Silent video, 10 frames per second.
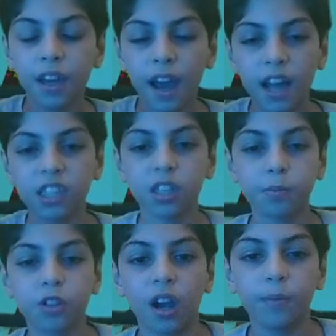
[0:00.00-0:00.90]
and
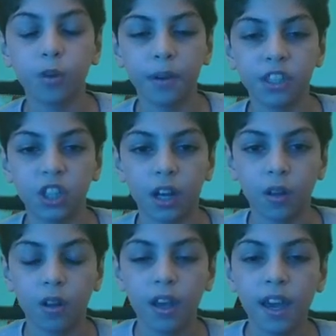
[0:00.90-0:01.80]
subscribe to my
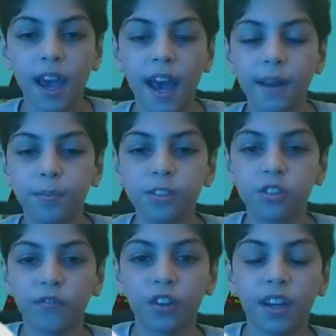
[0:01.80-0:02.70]
channel. And please
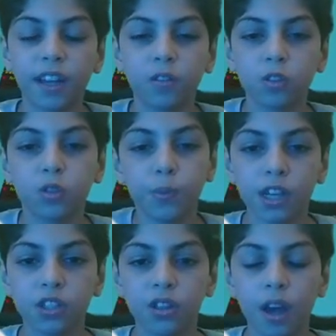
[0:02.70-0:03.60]
don't forget to
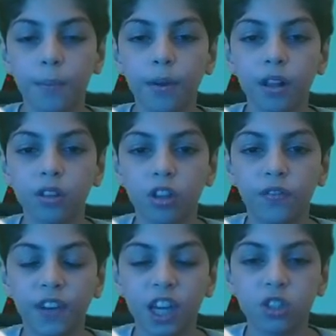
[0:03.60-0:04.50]
smash that bell
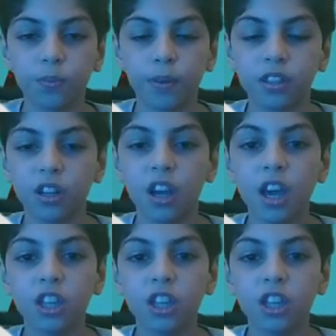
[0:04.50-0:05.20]
notification button